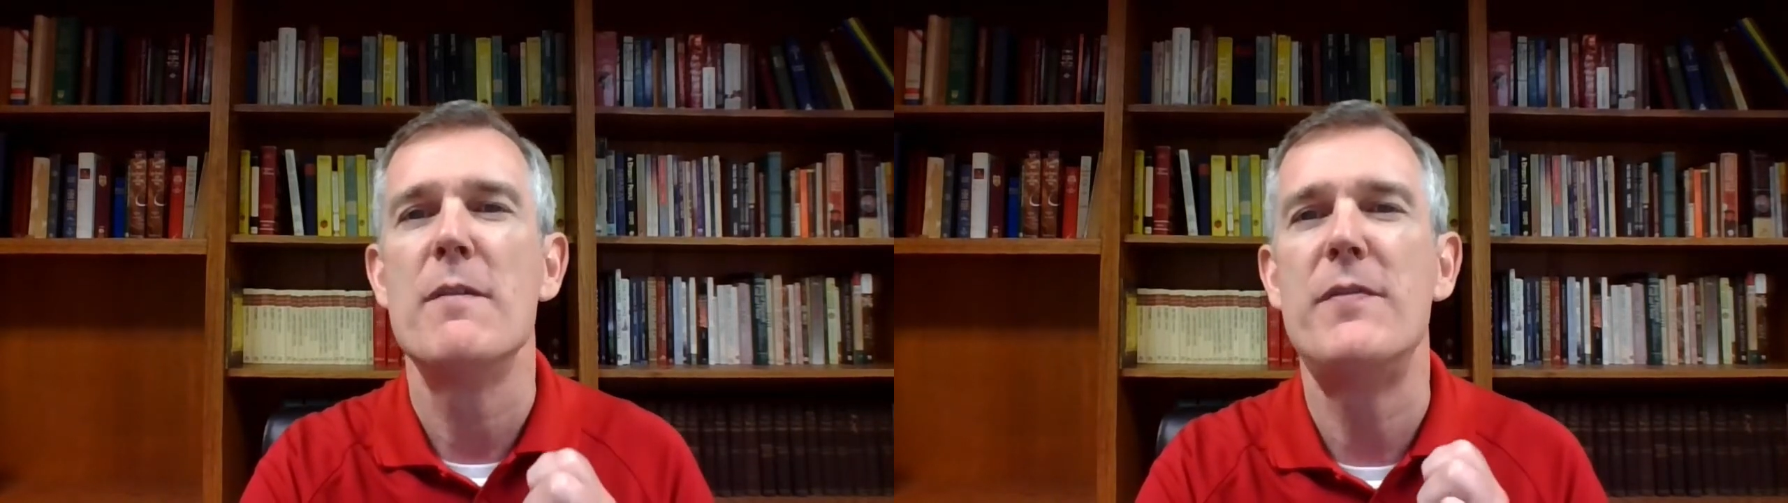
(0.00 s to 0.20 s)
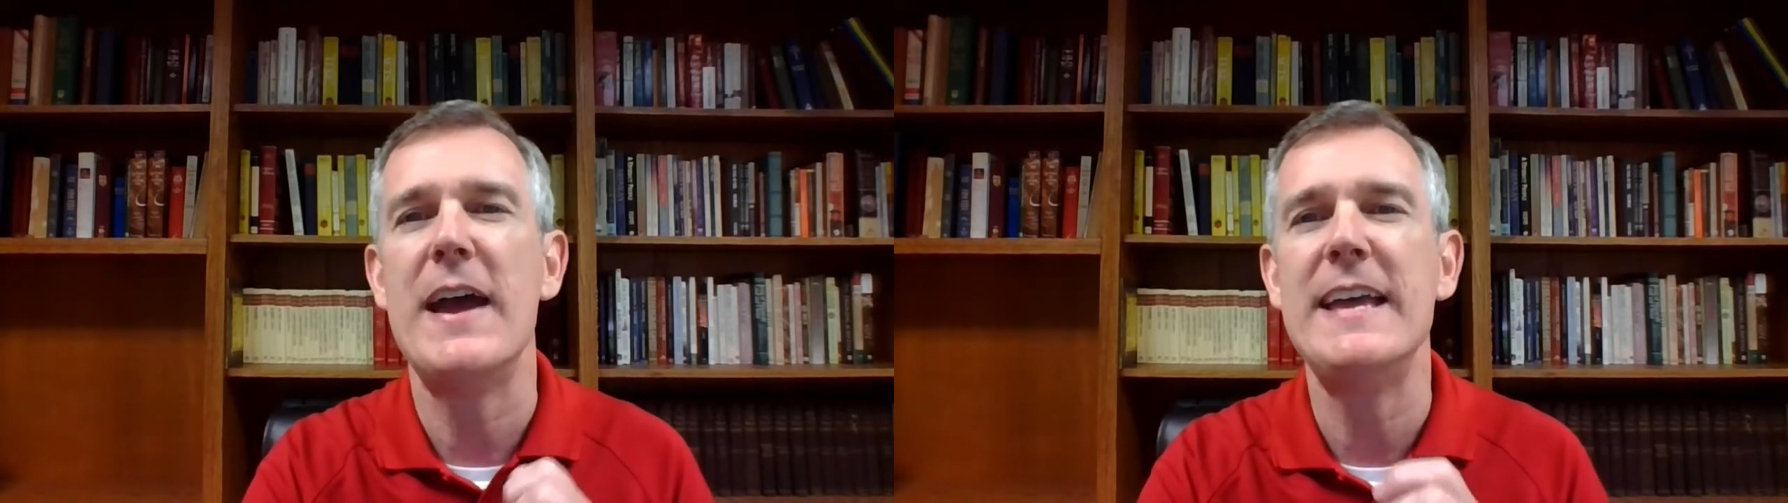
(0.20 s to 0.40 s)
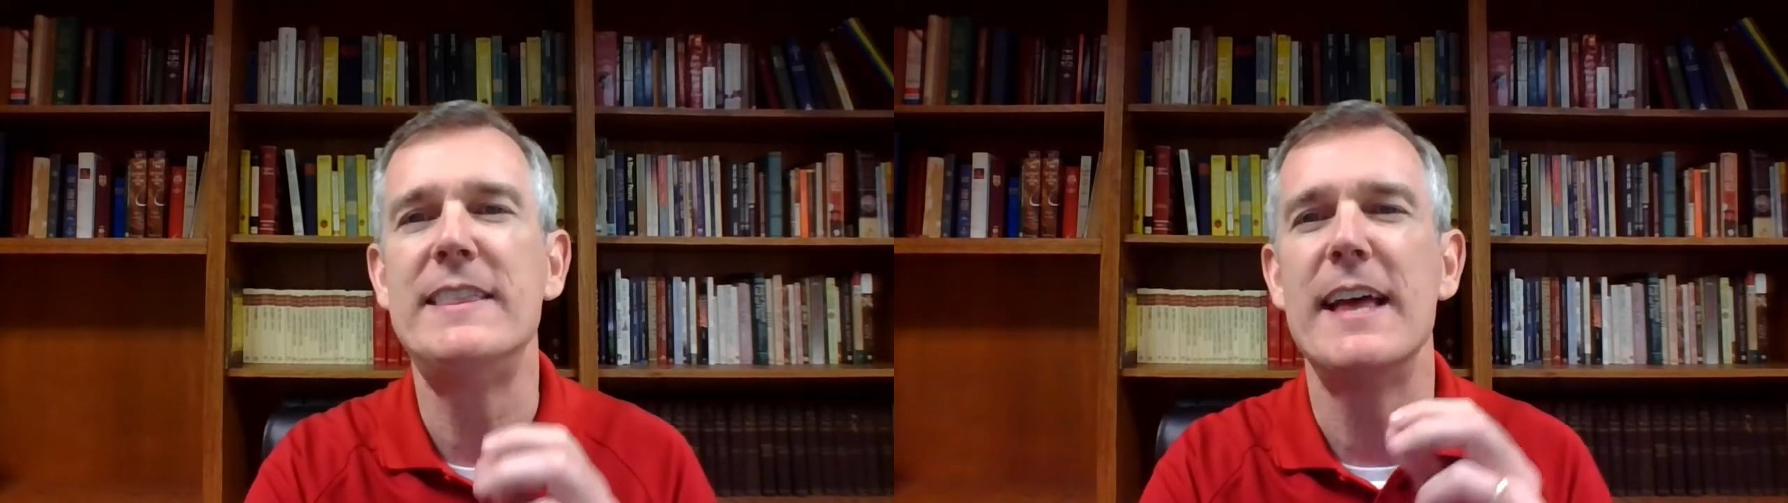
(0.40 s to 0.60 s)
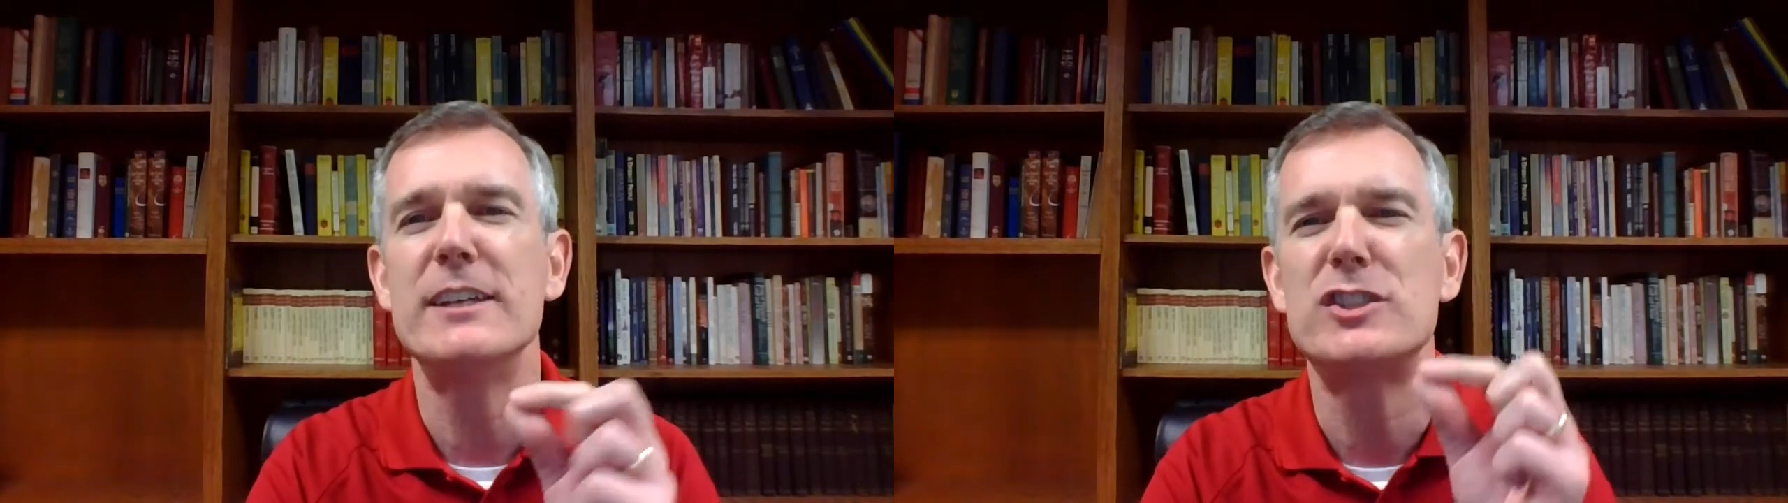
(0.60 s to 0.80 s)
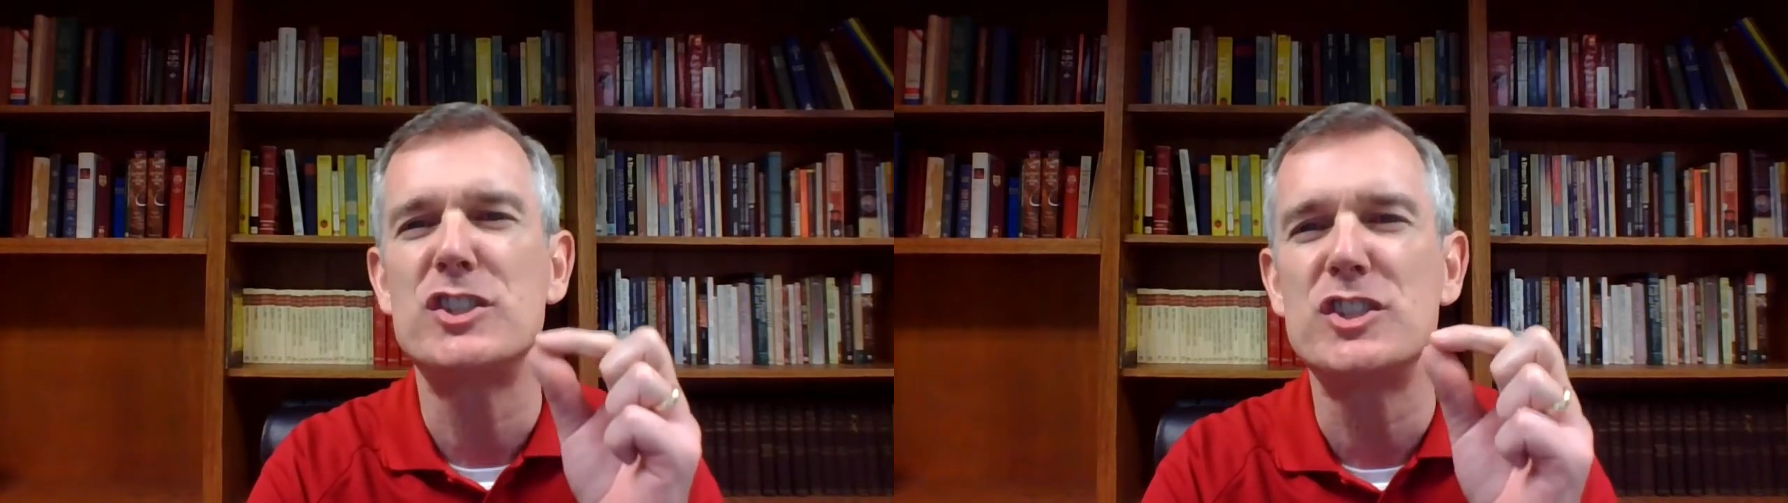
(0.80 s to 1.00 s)
faith
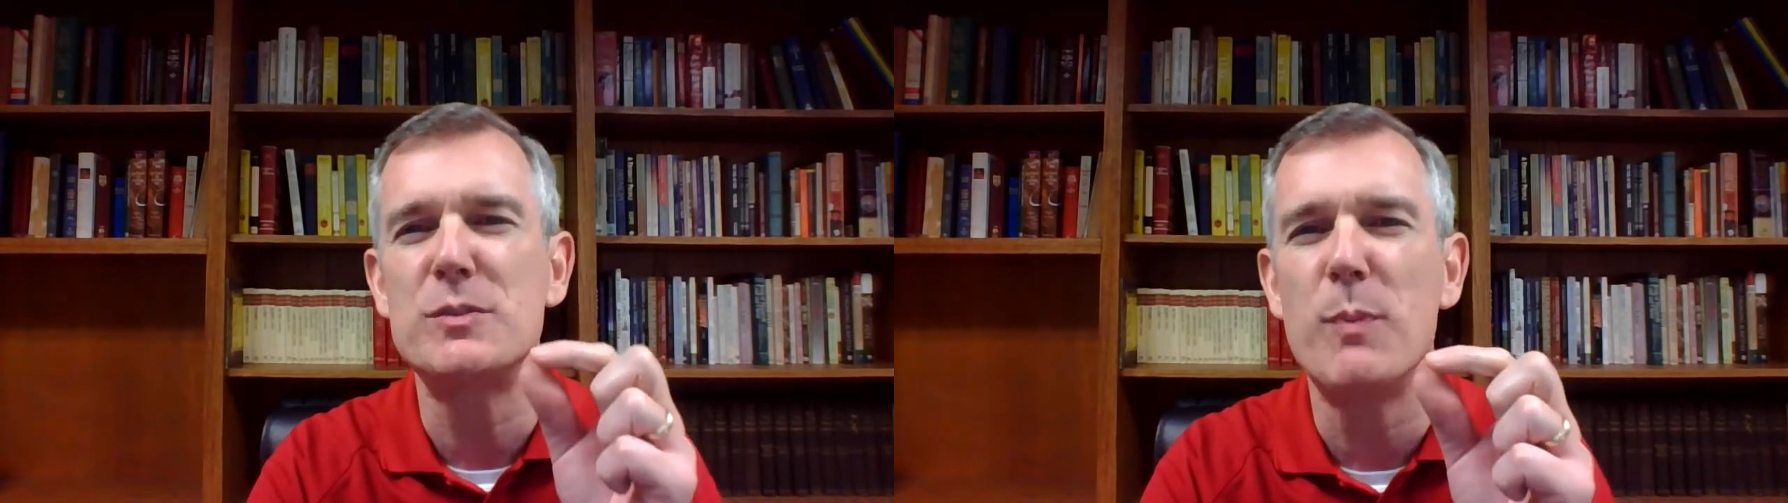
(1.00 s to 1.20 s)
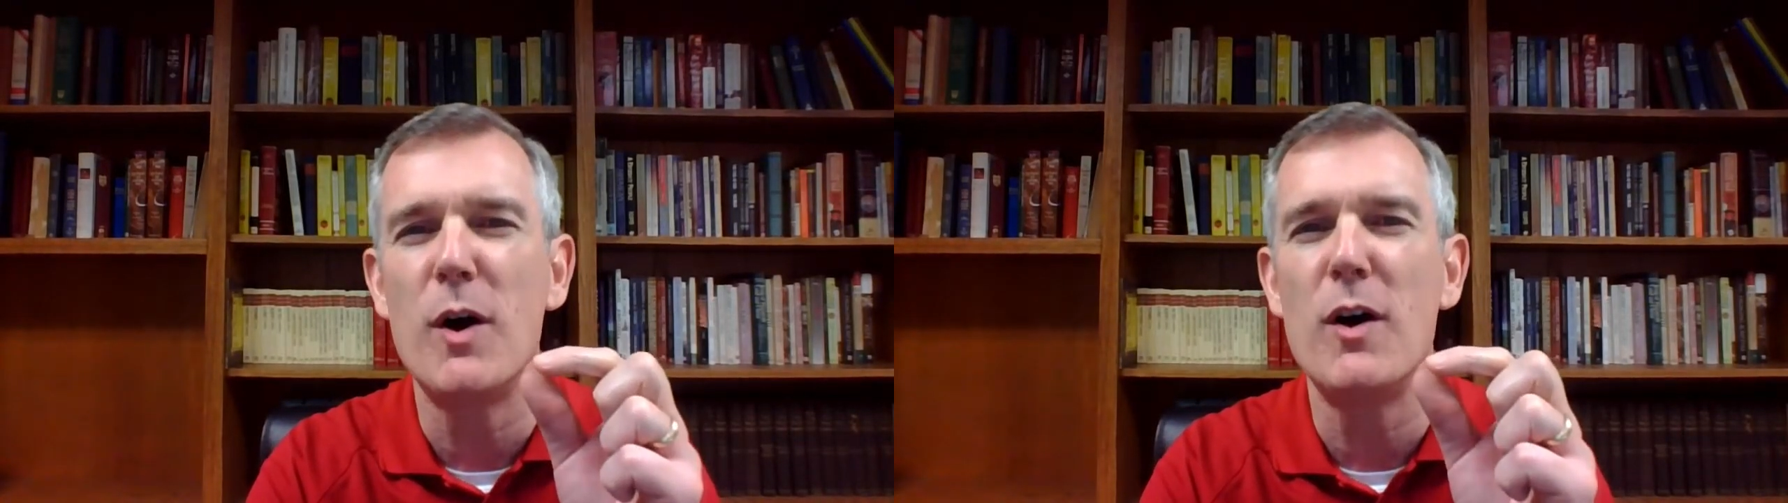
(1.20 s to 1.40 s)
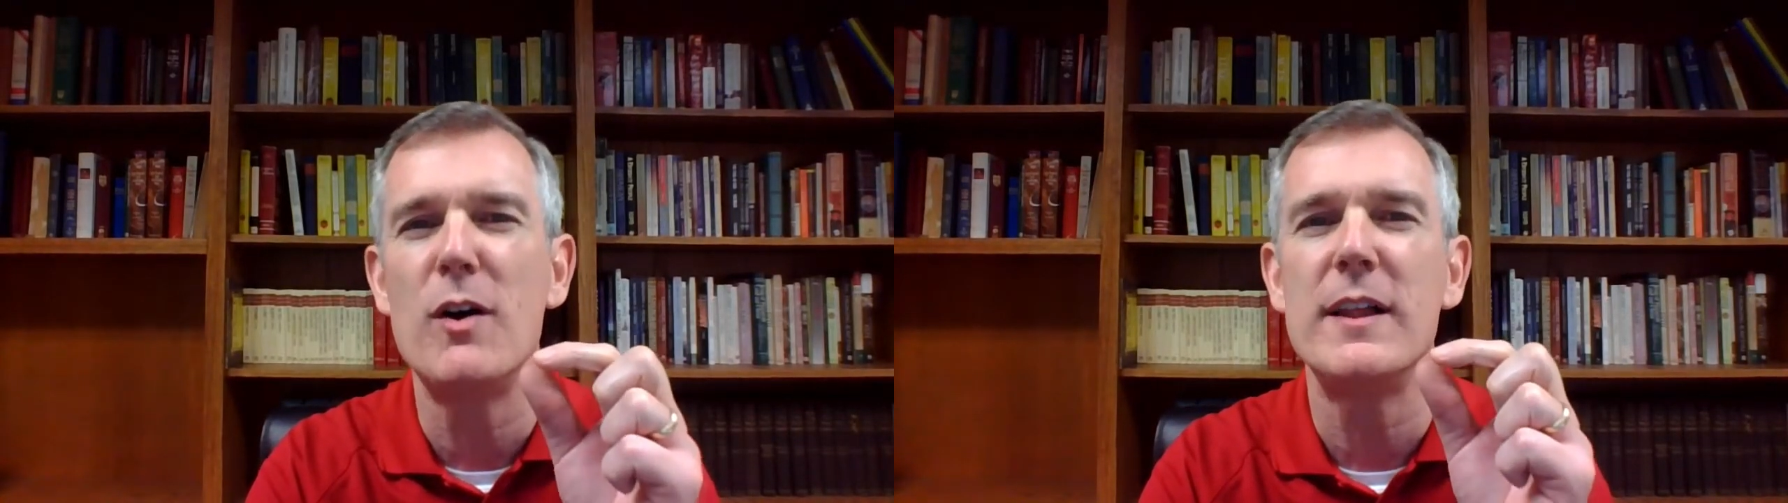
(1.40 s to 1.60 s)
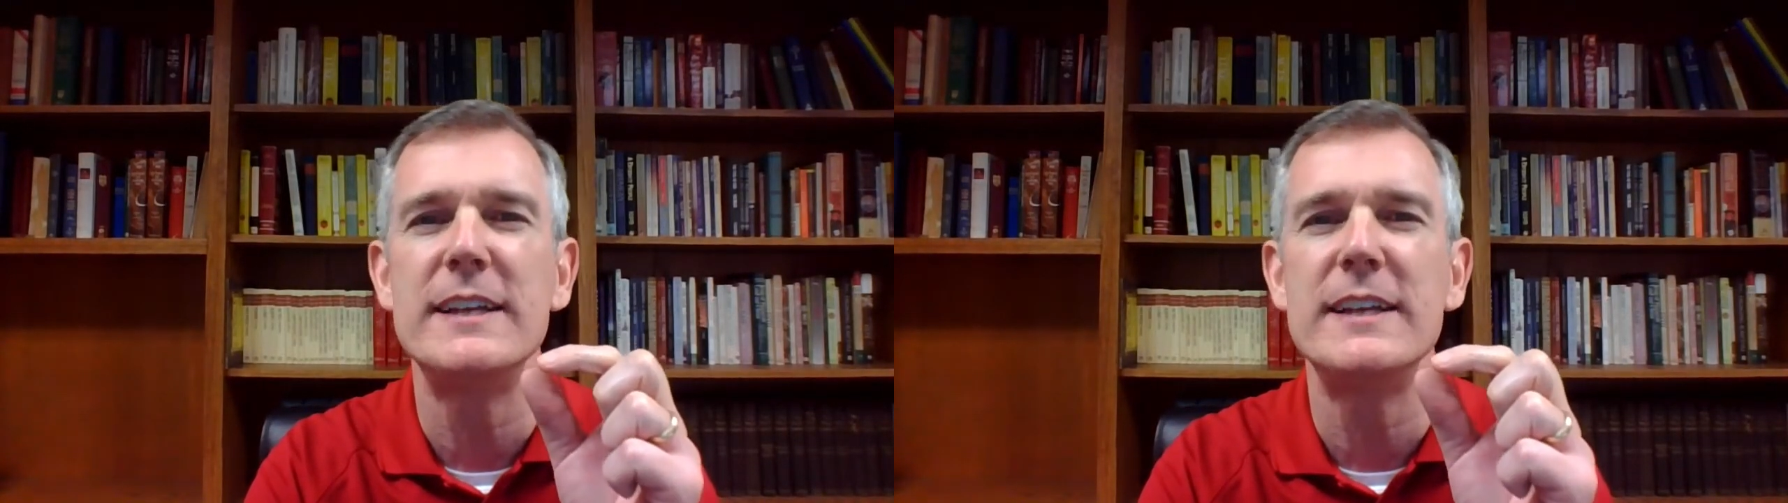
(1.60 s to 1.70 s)
as small